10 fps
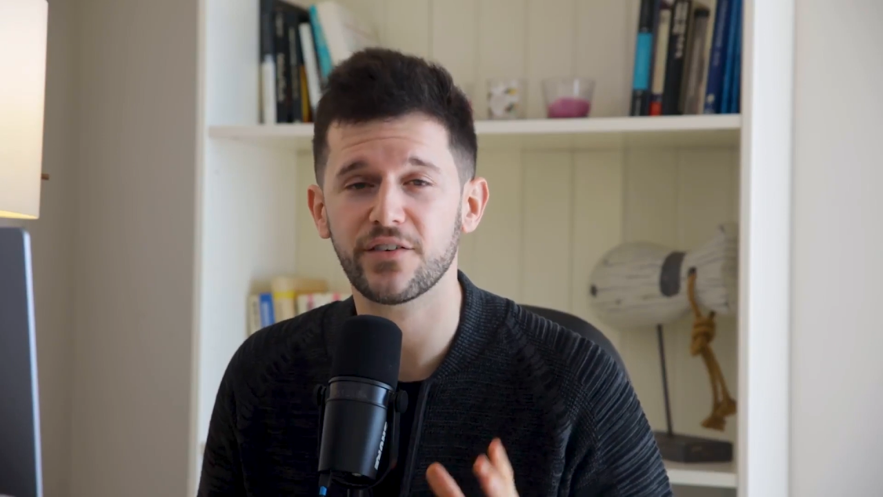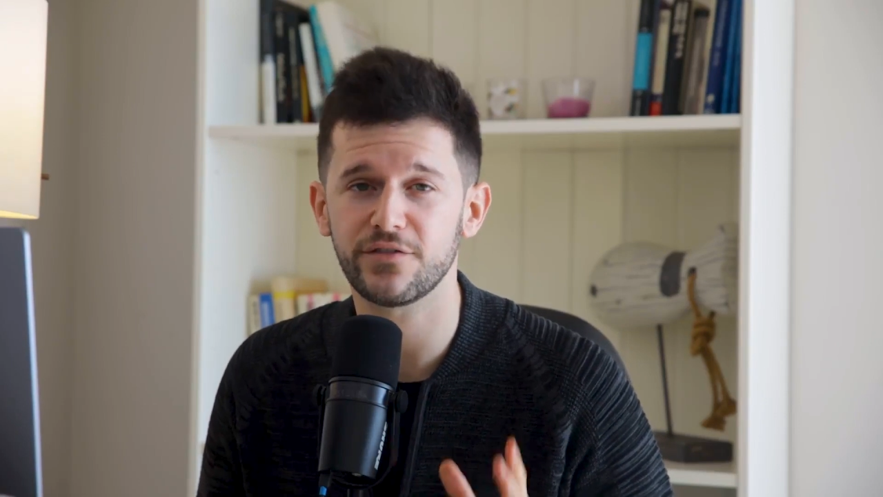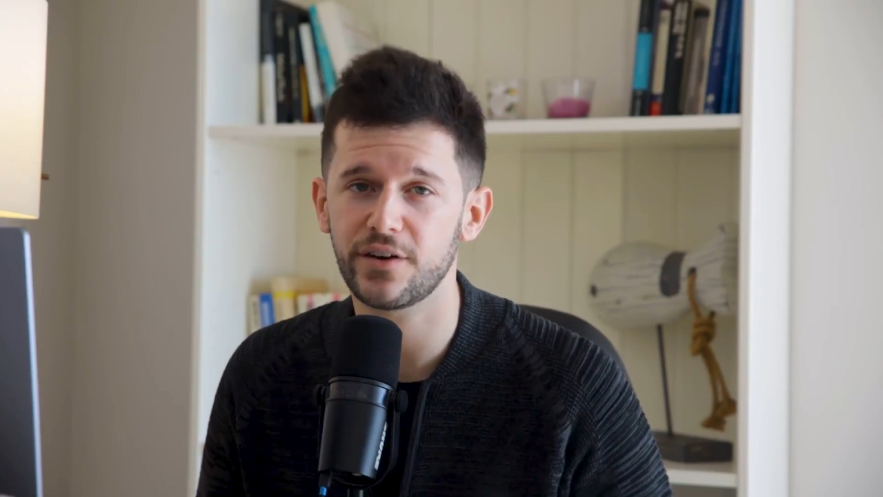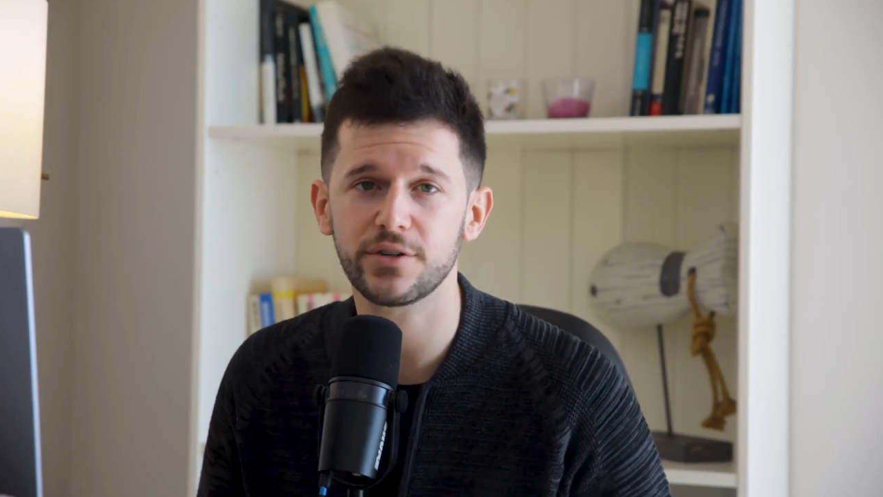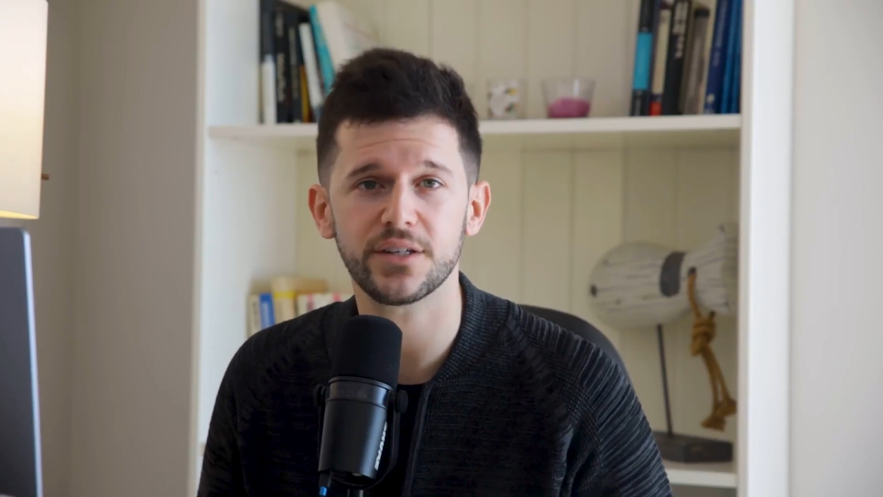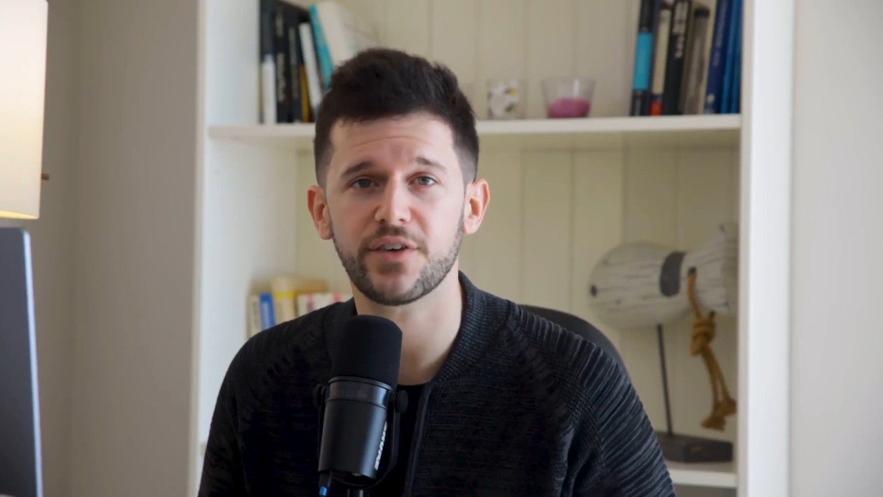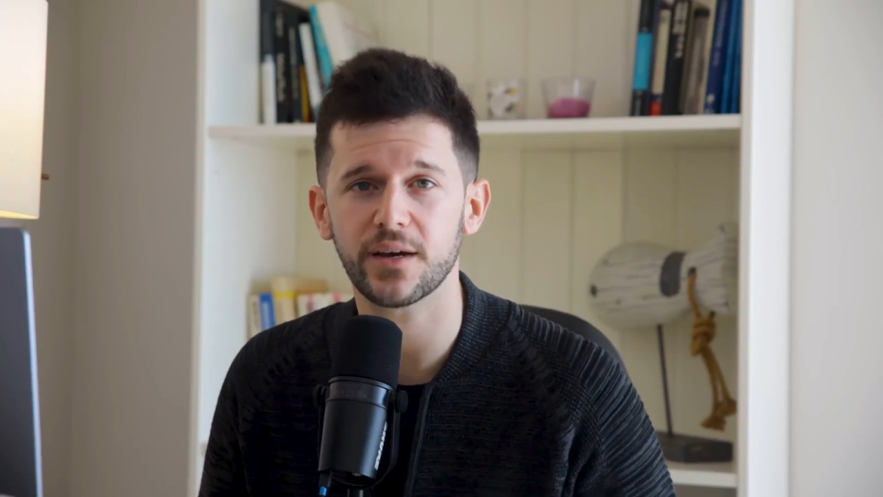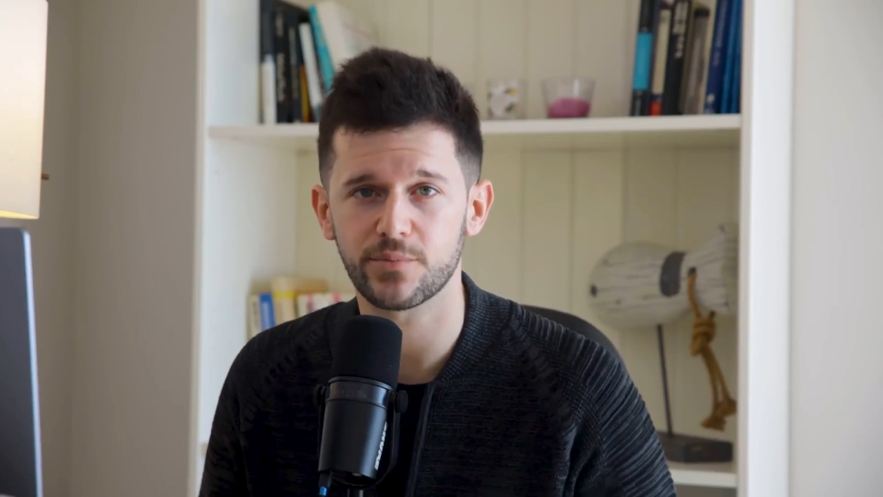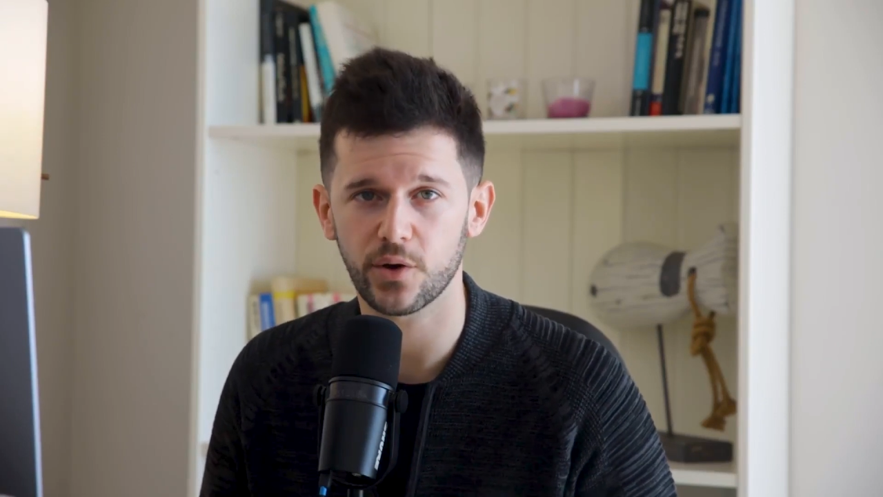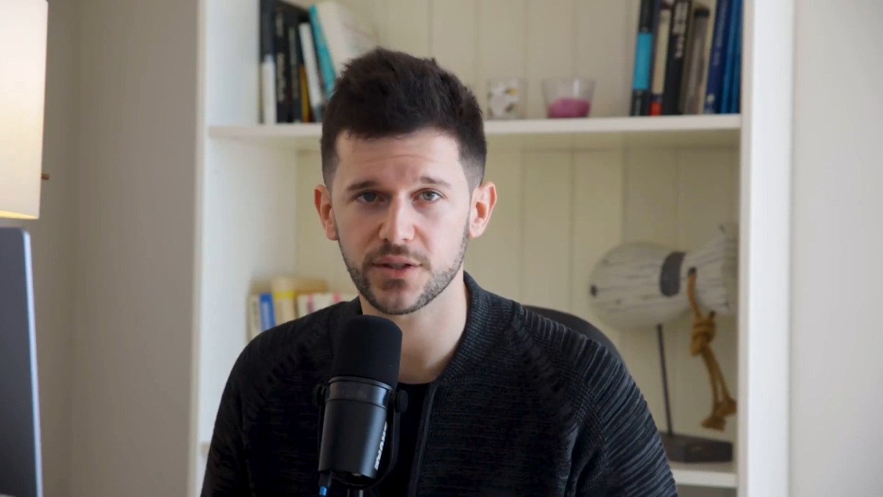very
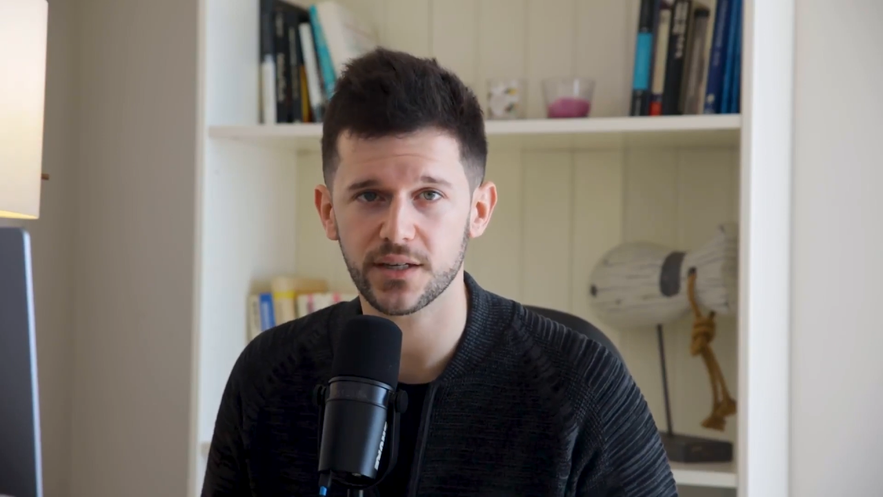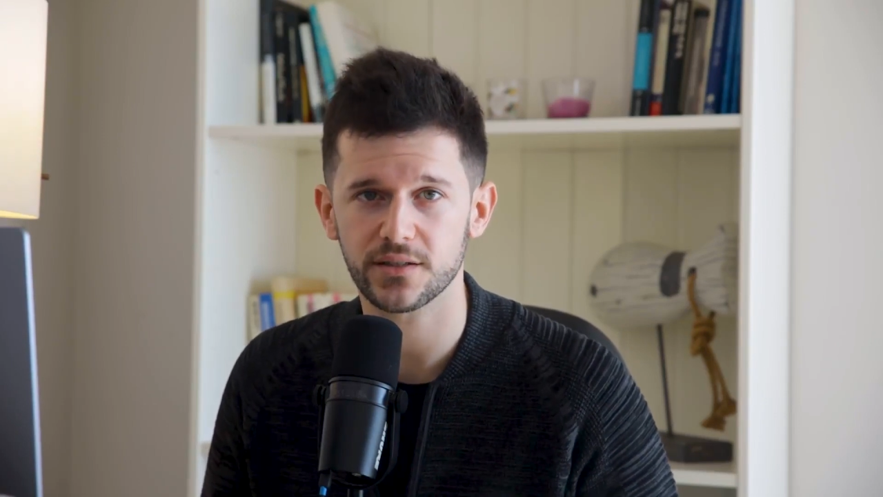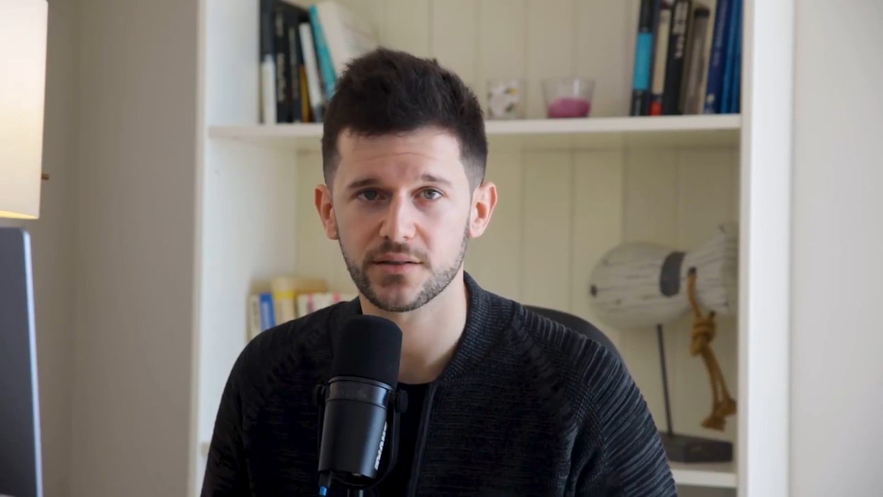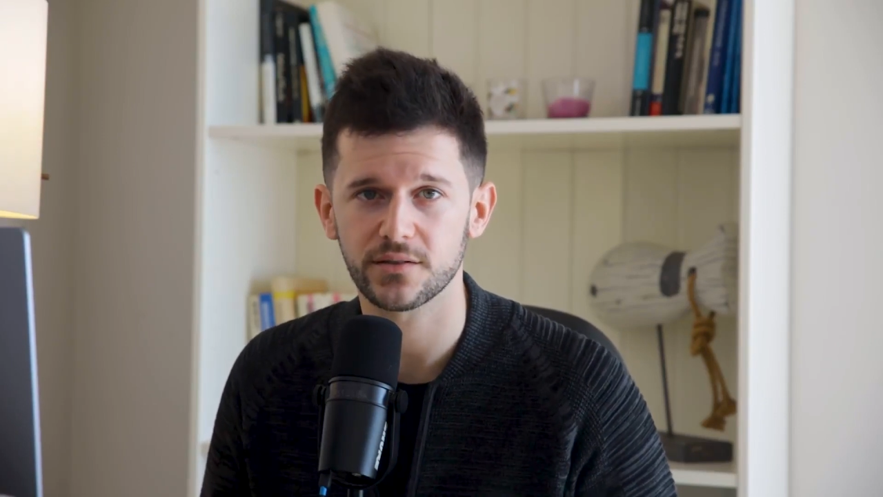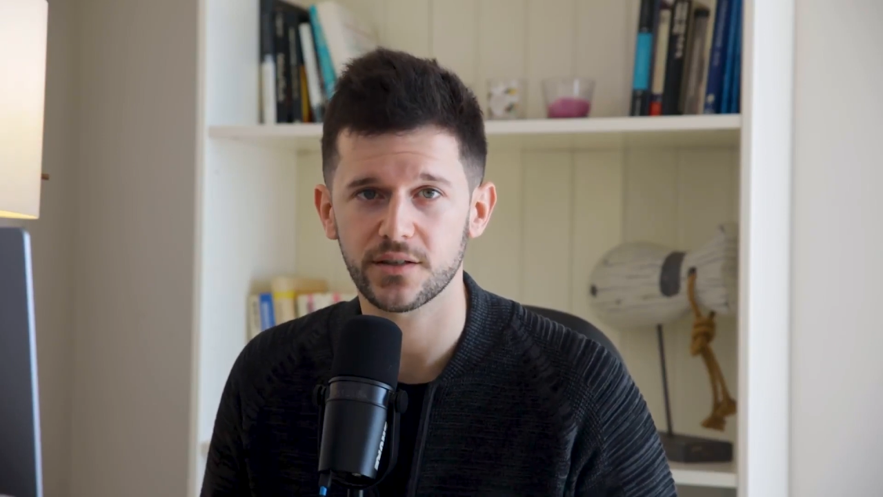defined process,